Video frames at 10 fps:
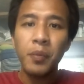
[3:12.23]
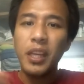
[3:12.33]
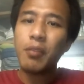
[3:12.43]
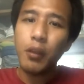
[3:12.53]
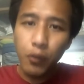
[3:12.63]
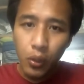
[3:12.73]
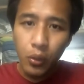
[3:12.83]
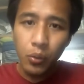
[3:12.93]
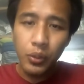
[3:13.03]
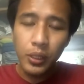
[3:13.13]
even if you
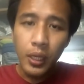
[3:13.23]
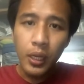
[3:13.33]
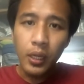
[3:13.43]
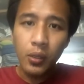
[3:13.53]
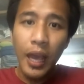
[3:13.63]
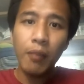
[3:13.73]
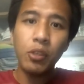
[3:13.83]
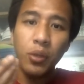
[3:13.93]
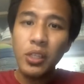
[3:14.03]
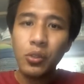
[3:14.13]
lose, you
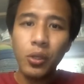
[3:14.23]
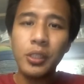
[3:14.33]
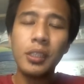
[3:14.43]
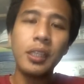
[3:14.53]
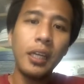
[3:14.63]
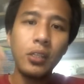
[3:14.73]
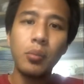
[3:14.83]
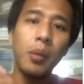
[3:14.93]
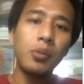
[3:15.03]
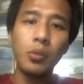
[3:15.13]
have the resources needed
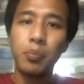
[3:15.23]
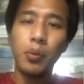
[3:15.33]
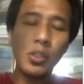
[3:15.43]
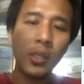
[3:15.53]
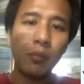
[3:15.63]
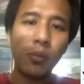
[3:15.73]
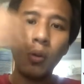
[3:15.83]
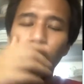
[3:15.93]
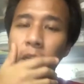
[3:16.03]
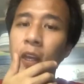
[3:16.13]
to be able to push up
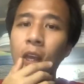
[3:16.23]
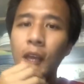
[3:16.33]
forward.